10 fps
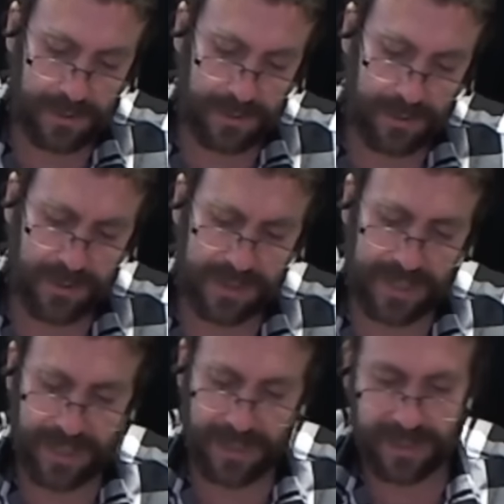I notice the
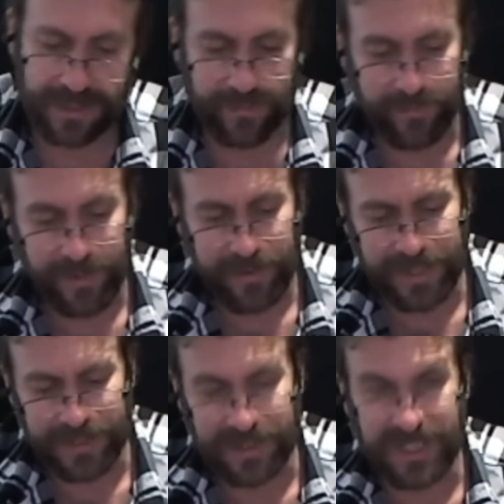analogs have a very
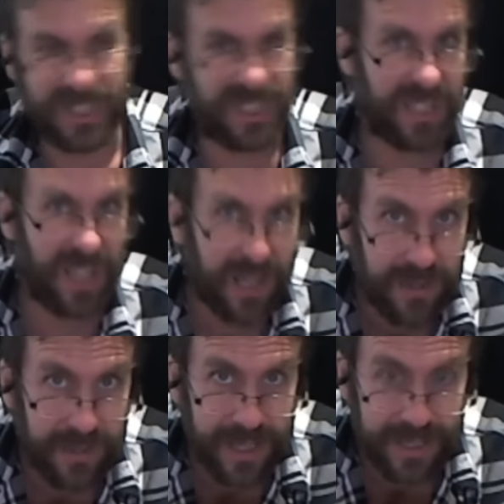snug,
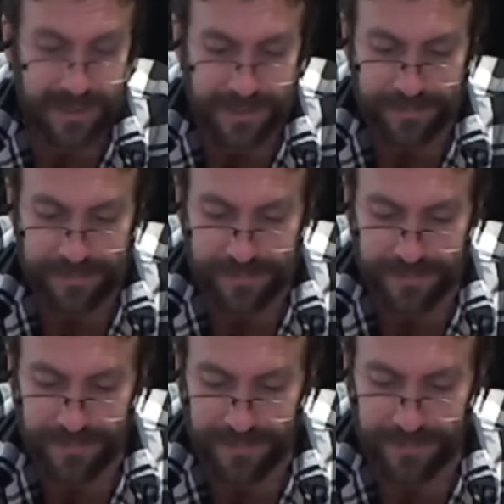like,
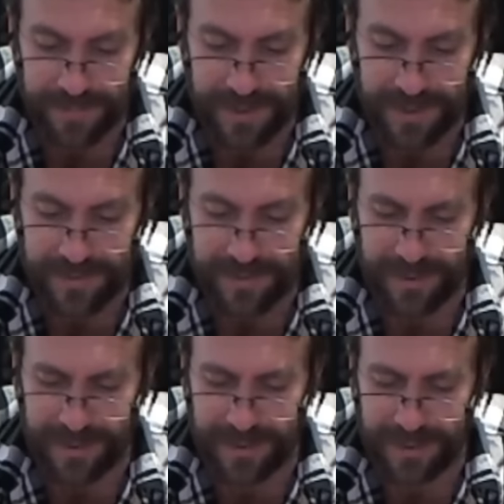I don't
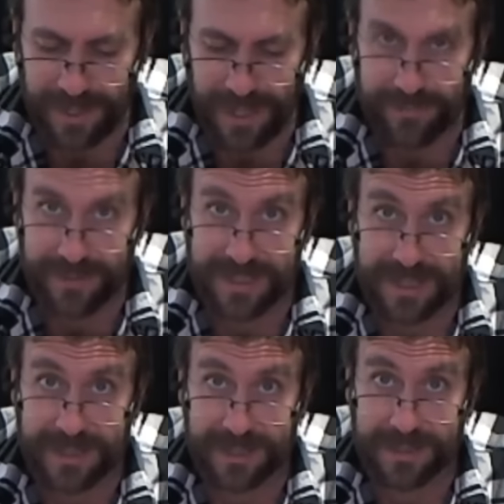know, there's a lot of
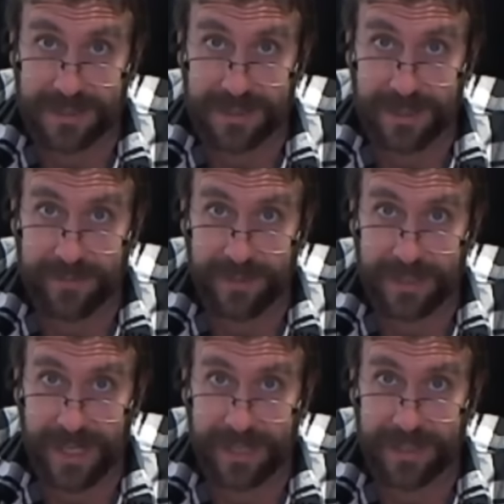resistance. They feel
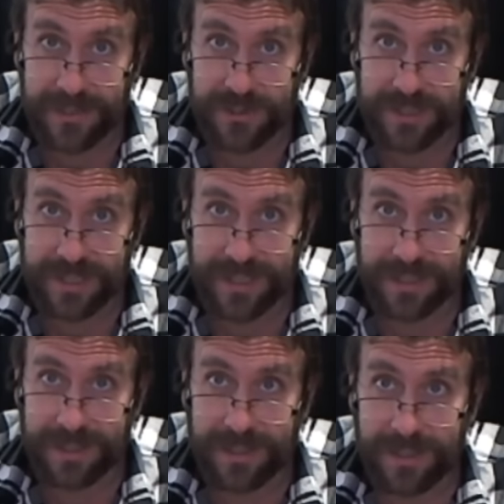tight. Interesting.
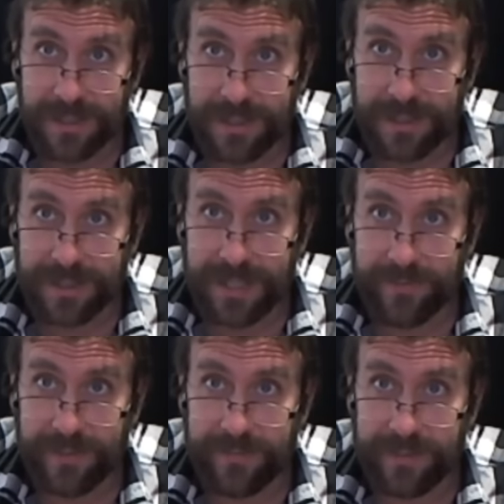
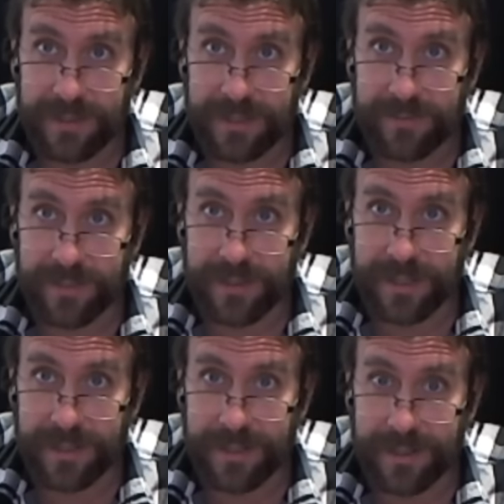Definitely feel different
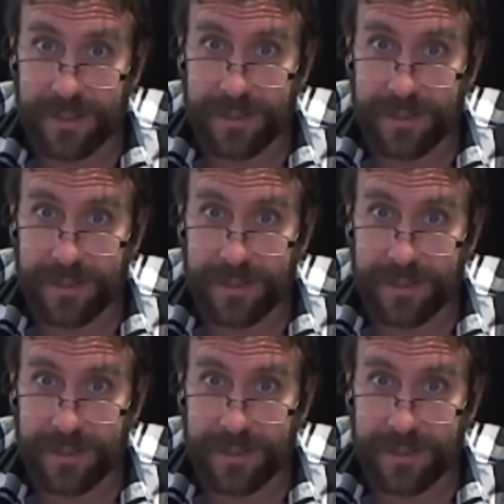than uh,